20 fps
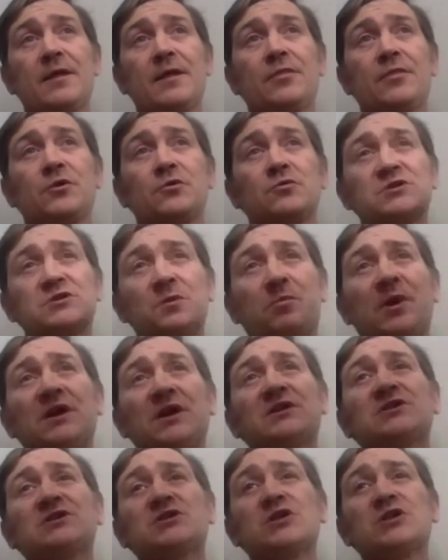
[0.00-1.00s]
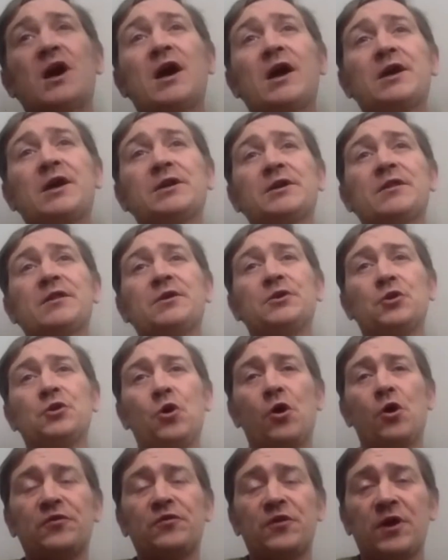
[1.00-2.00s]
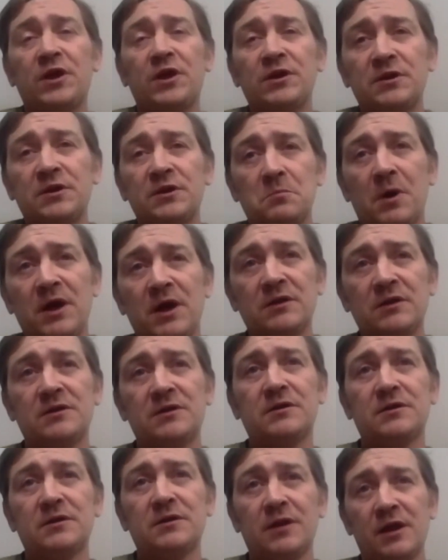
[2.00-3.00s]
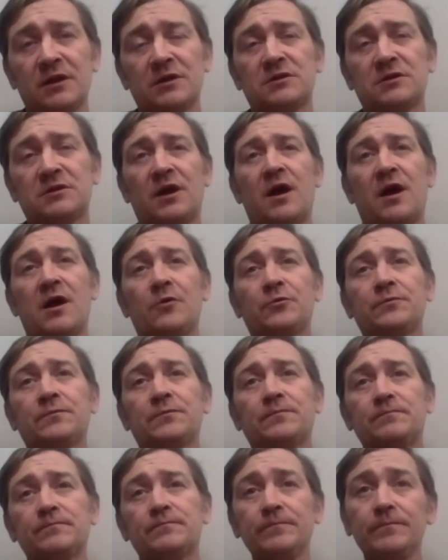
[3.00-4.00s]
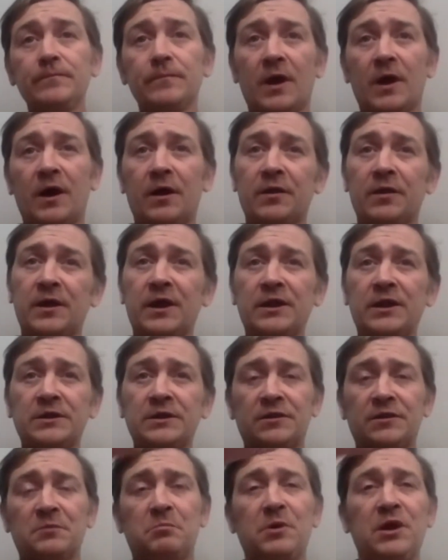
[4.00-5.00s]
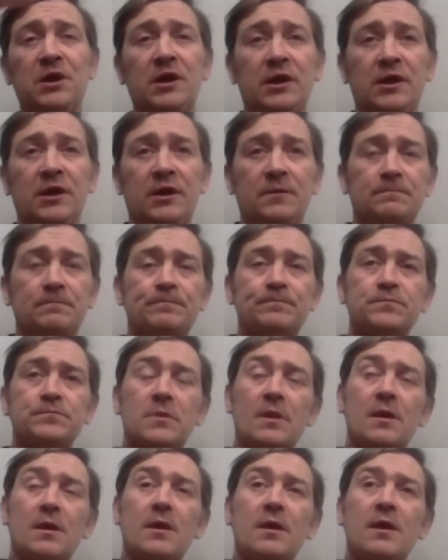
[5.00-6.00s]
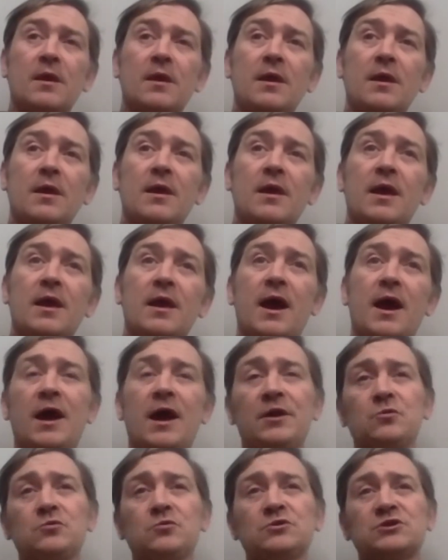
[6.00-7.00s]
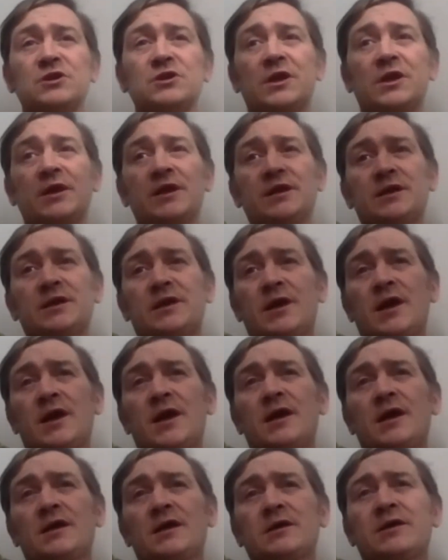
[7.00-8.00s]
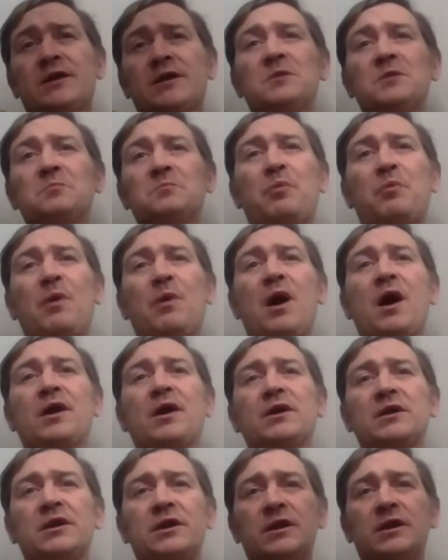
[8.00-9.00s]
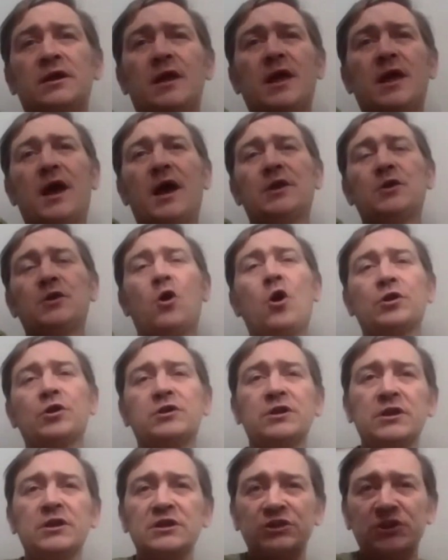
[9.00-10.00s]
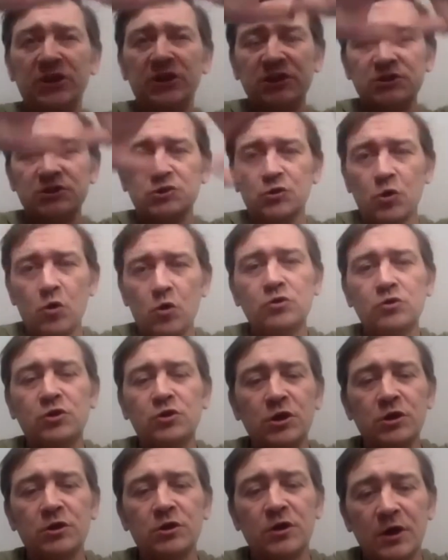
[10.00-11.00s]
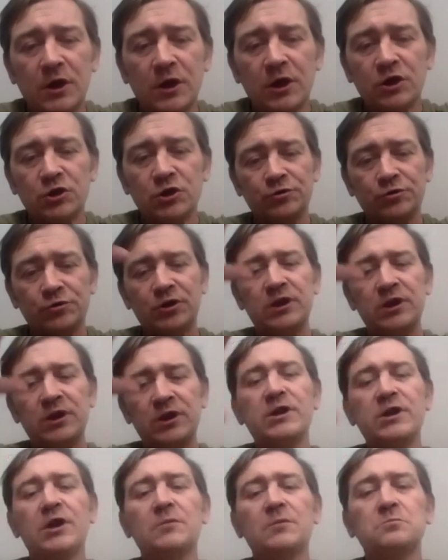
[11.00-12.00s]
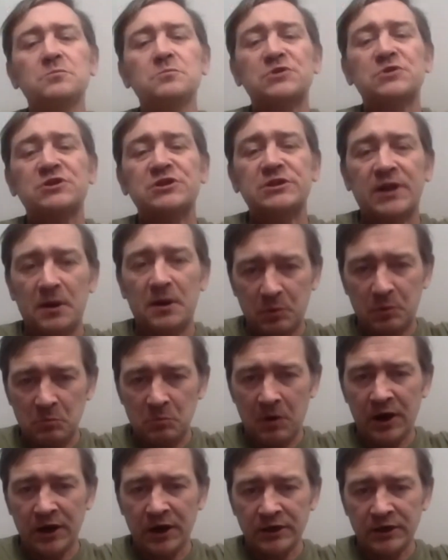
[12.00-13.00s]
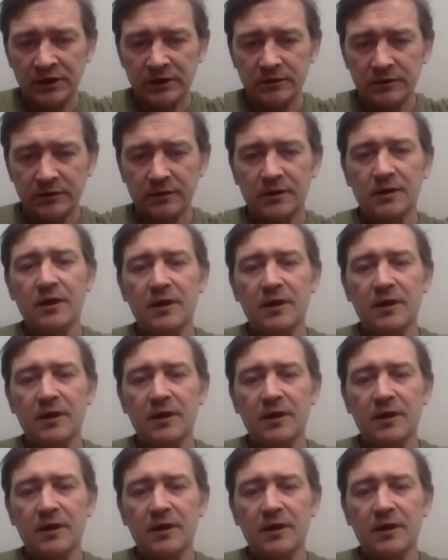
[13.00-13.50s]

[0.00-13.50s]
There was a big sign at the north end of my little town, at the end of the bay, and it was like uh, Green Party and Orkney says no to uranium strip mining.